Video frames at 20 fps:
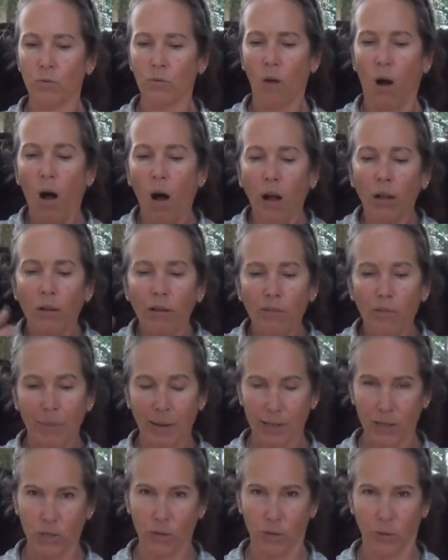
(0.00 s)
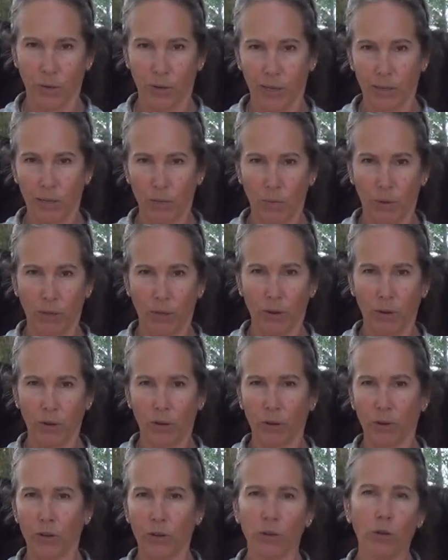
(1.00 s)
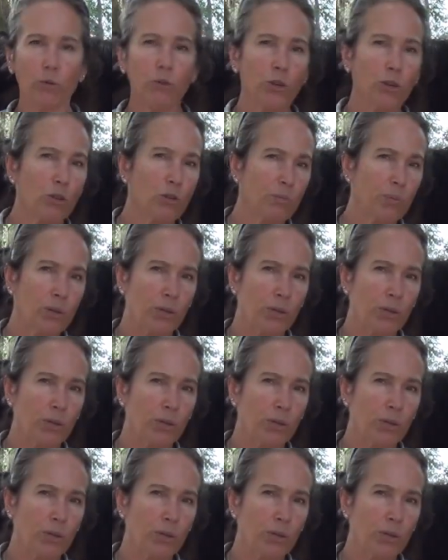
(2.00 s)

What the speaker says: all of my students, whether you're YouTube